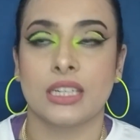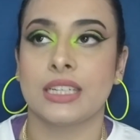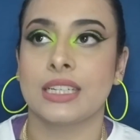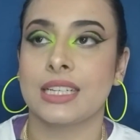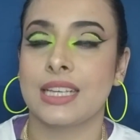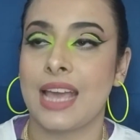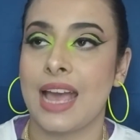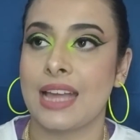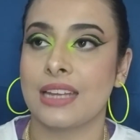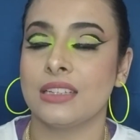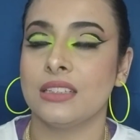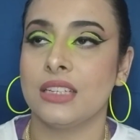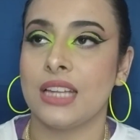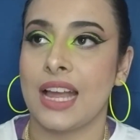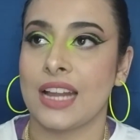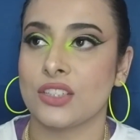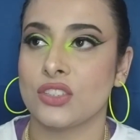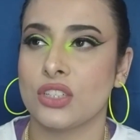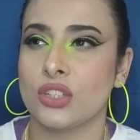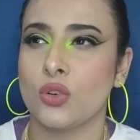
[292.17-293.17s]
It can
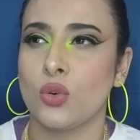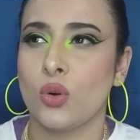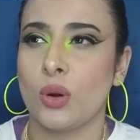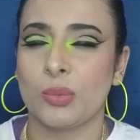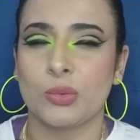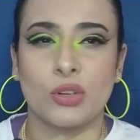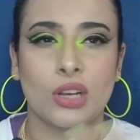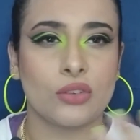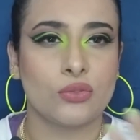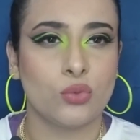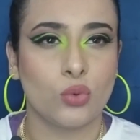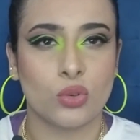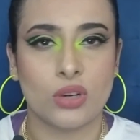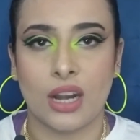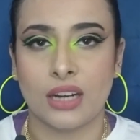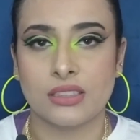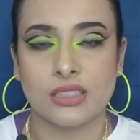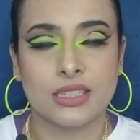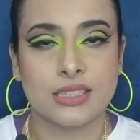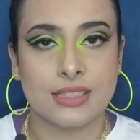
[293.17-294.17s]
actually go up to like
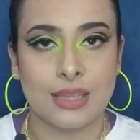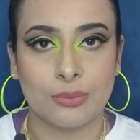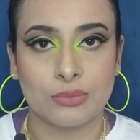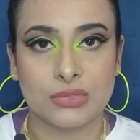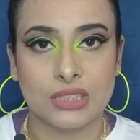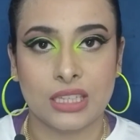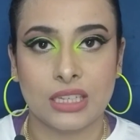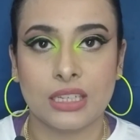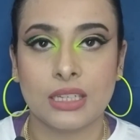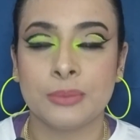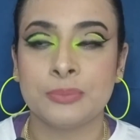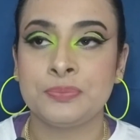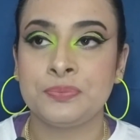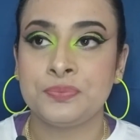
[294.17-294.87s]
400 something,